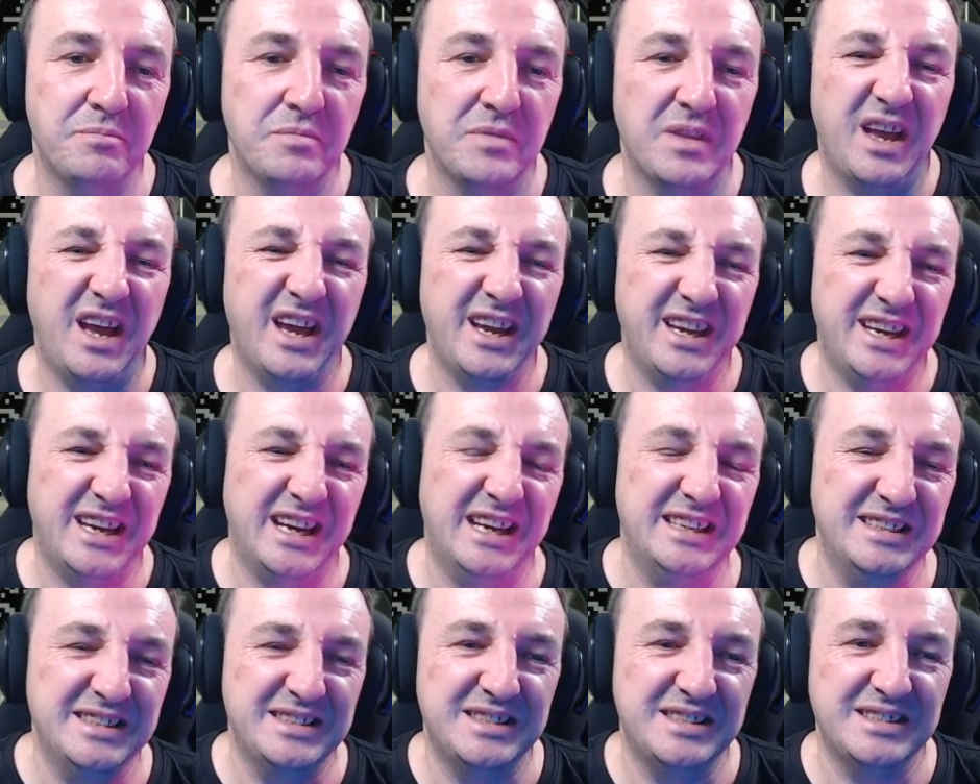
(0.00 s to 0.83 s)
okay,
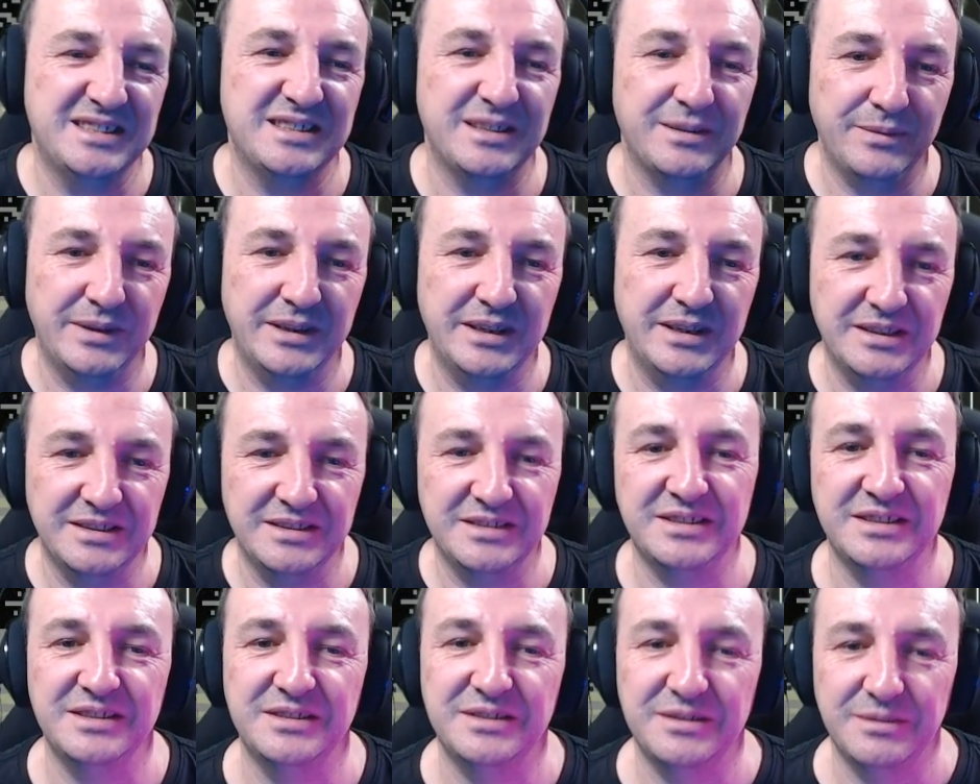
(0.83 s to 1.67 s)
this is something that the
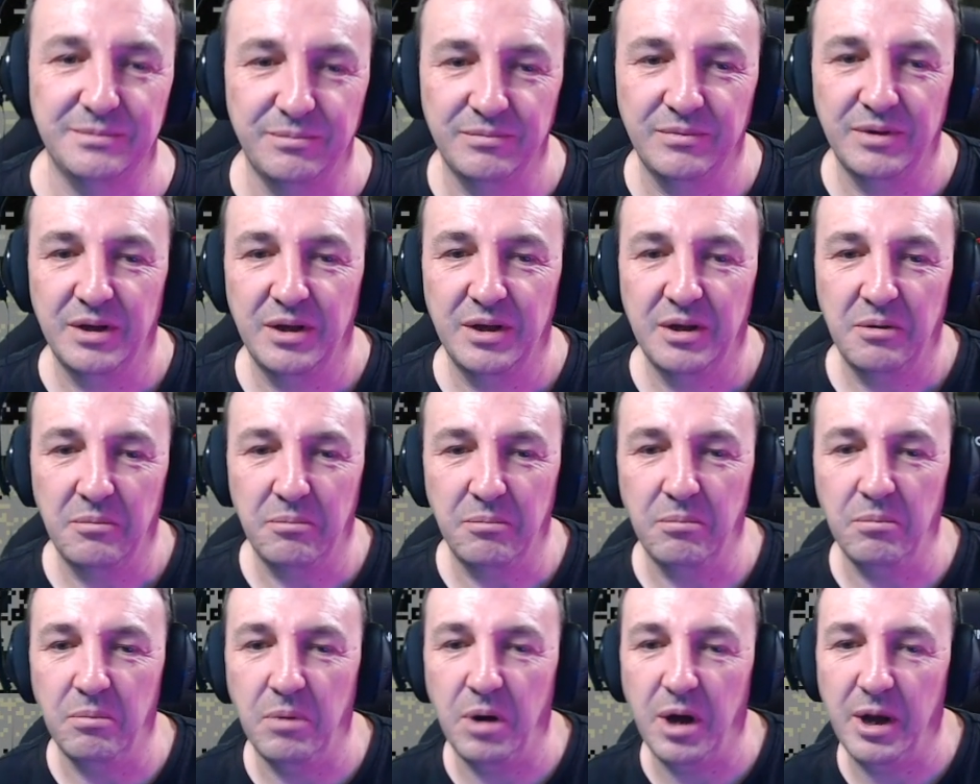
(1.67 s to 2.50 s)
system
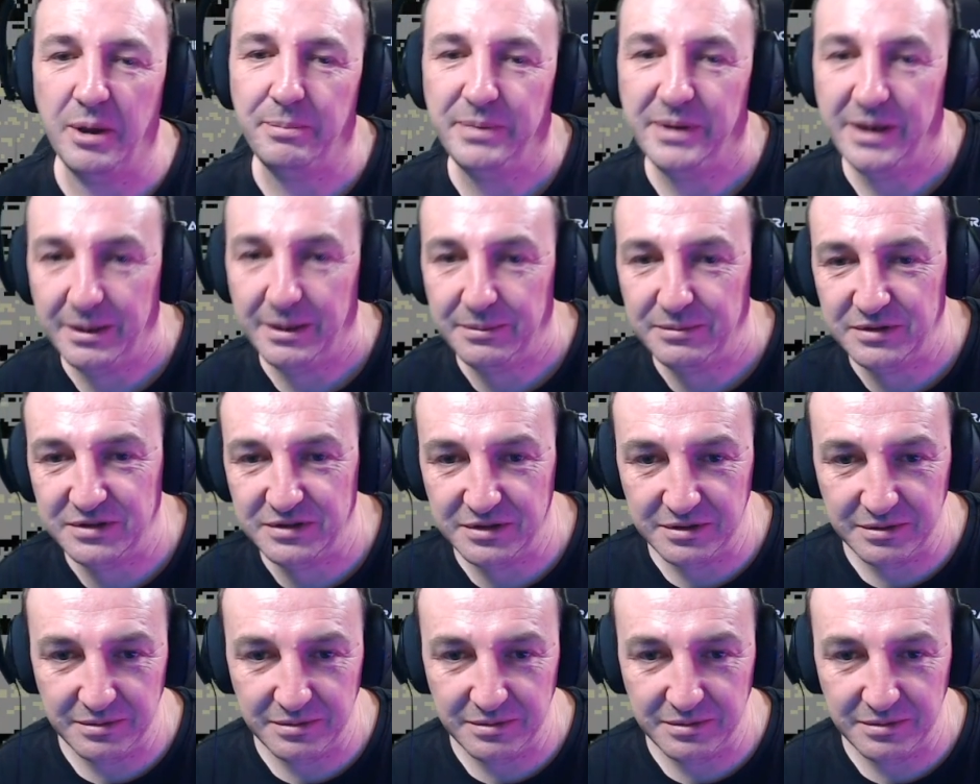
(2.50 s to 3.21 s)
might be able to do